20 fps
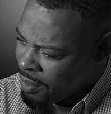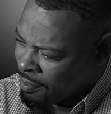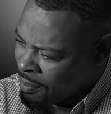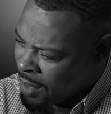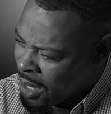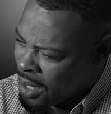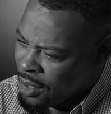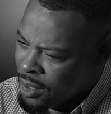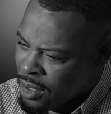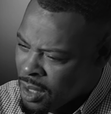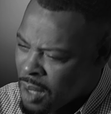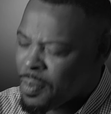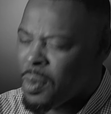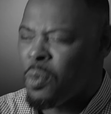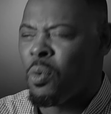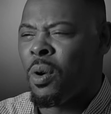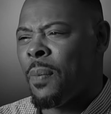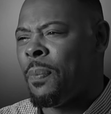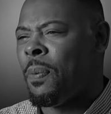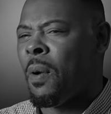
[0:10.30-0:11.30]
My number
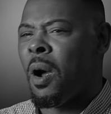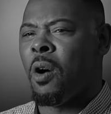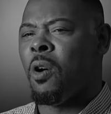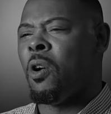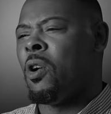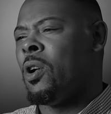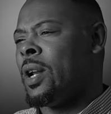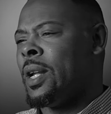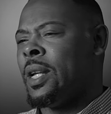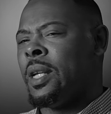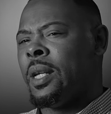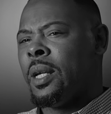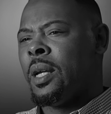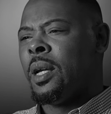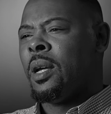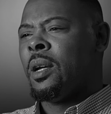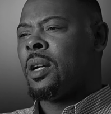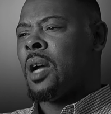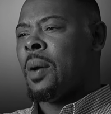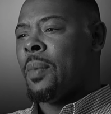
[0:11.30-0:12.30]
one priority
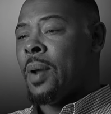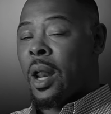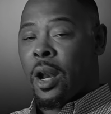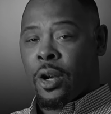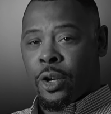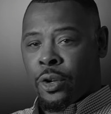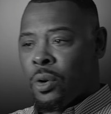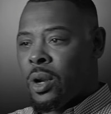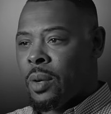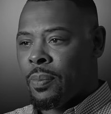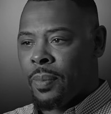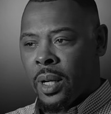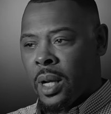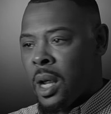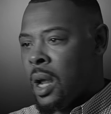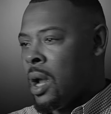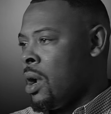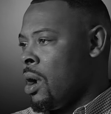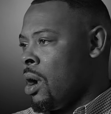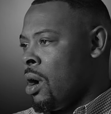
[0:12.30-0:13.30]
coming out of treatment
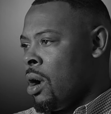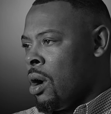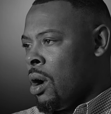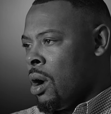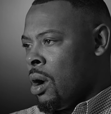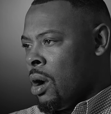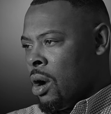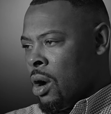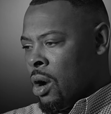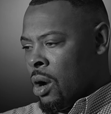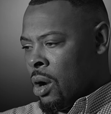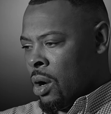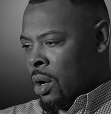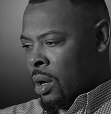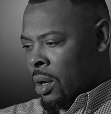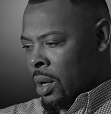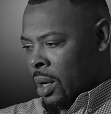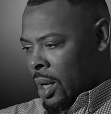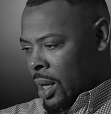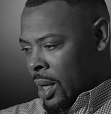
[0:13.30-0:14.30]

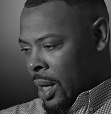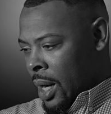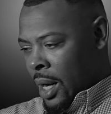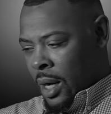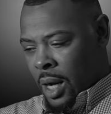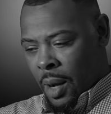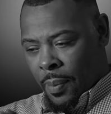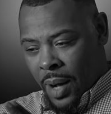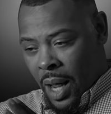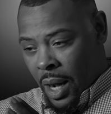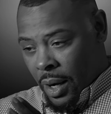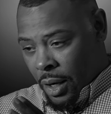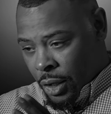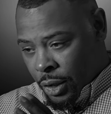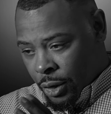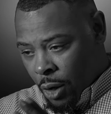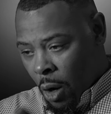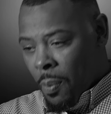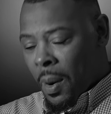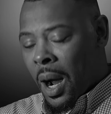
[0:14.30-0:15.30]
and coming out of the
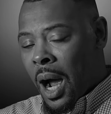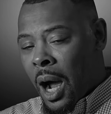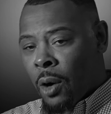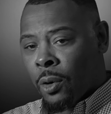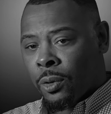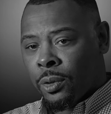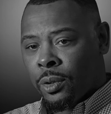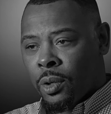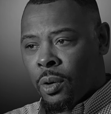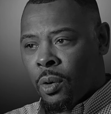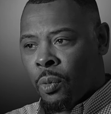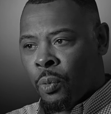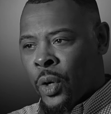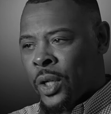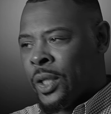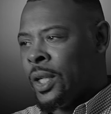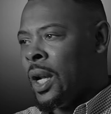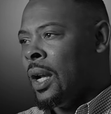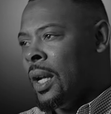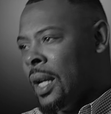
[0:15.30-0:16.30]
sober house
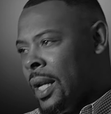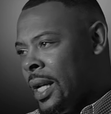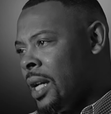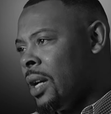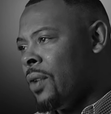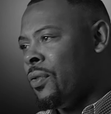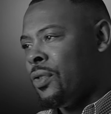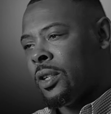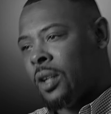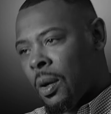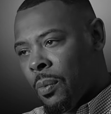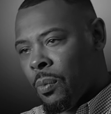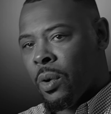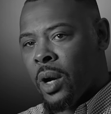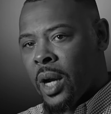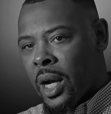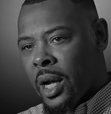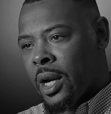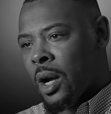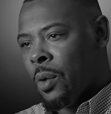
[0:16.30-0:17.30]
was to live
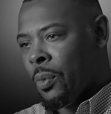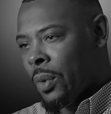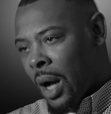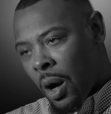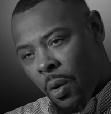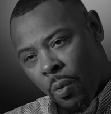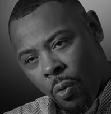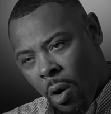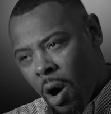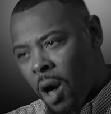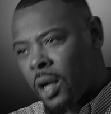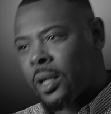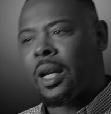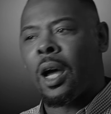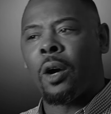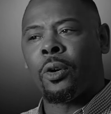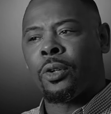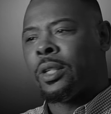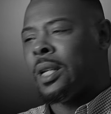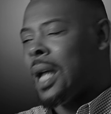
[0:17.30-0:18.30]
somewhere that when I walked
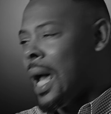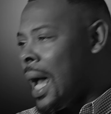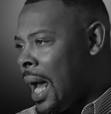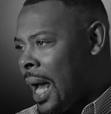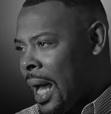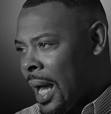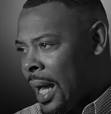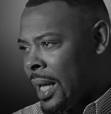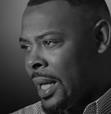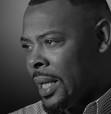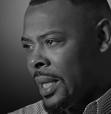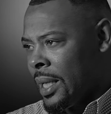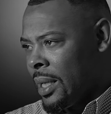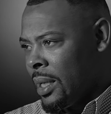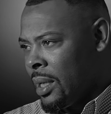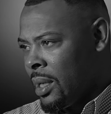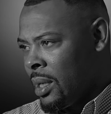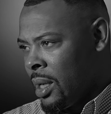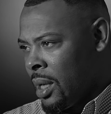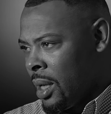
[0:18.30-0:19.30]
outside,
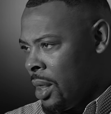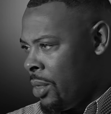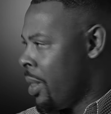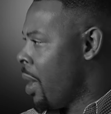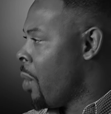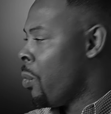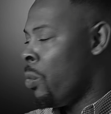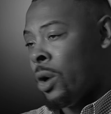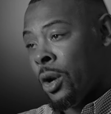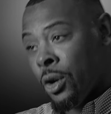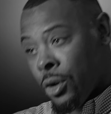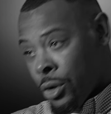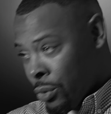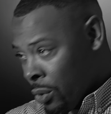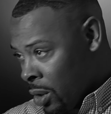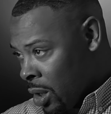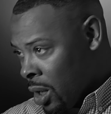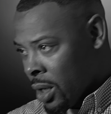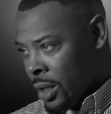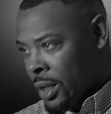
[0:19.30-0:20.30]
there weren't
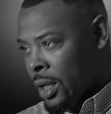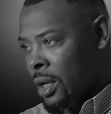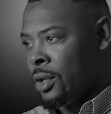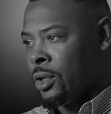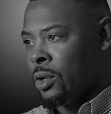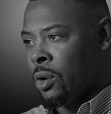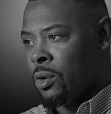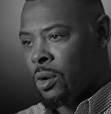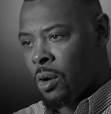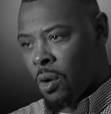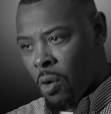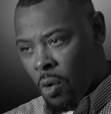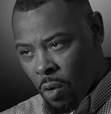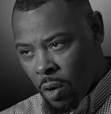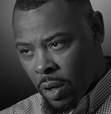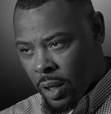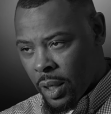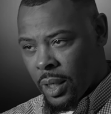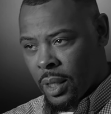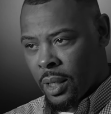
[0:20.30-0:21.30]
drug dealers on the
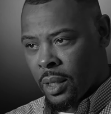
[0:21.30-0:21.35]
corner.